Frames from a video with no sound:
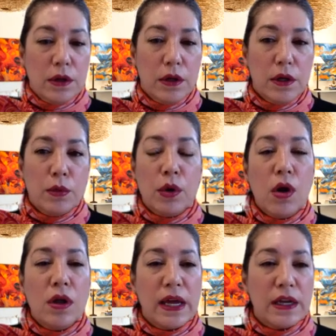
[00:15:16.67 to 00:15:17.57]
we're
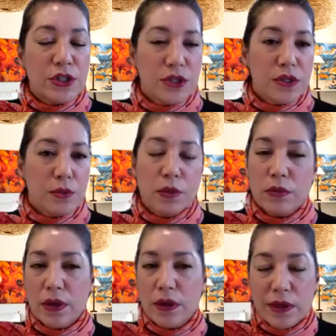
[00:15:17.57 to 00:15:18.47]
all anxious.
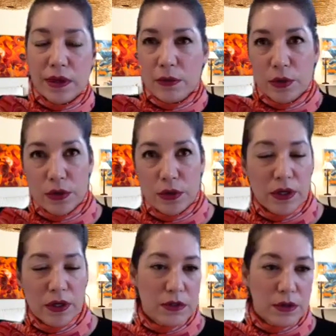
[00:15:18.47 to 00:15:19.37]
Well, even when you're
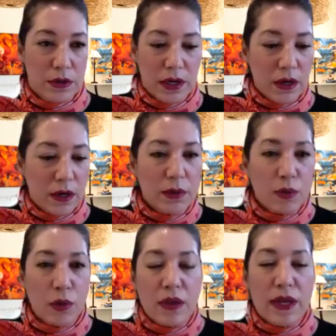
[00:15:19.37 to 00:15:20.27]
not starting out, we're
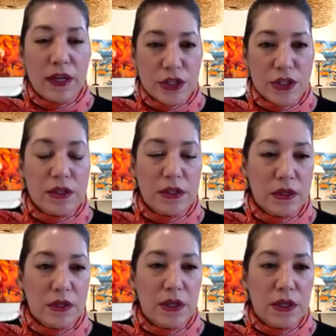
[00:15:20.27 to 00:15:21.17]
all anxious to